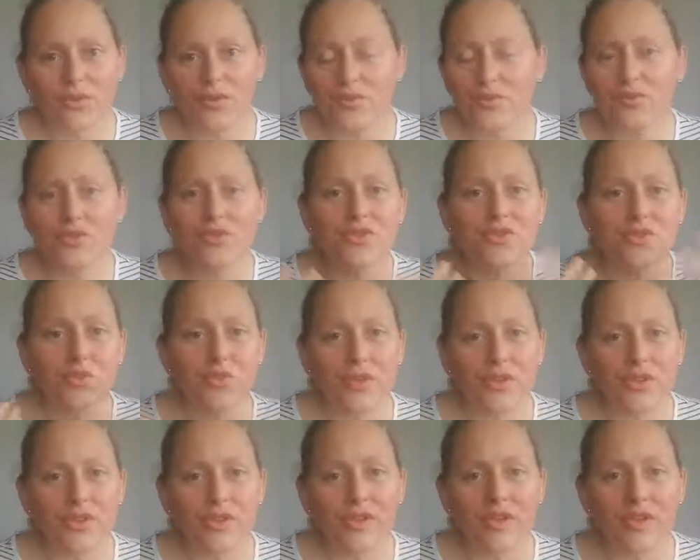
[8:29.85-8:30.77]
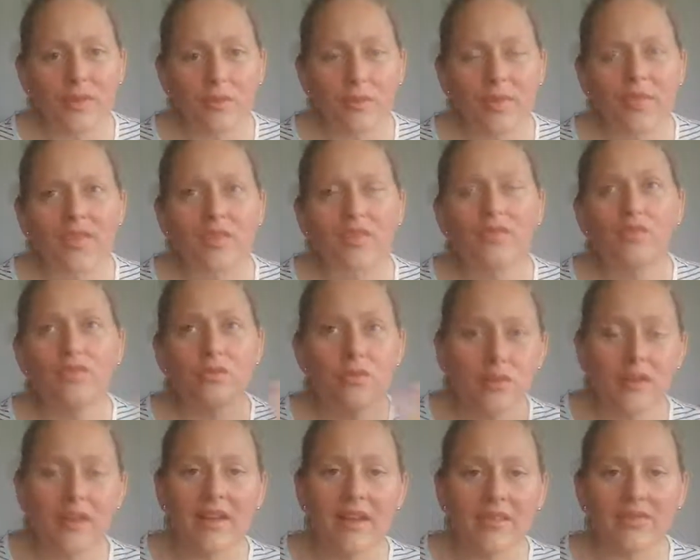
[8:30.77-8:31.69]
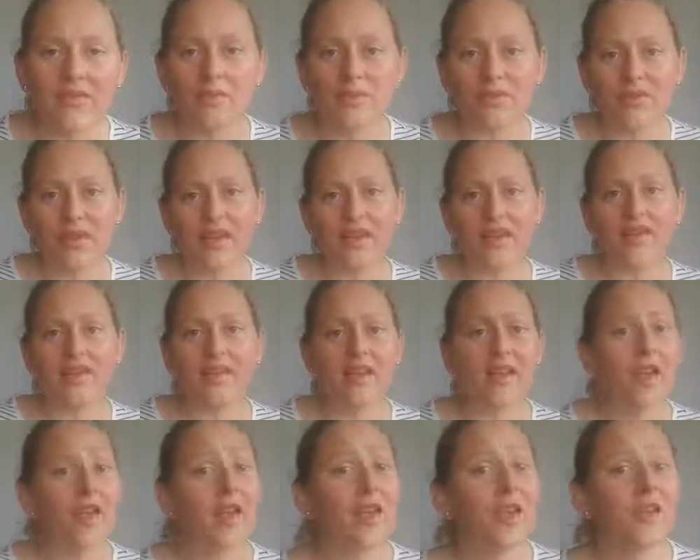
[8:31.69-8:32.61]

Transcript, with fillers: It wasn't working. But then you have a break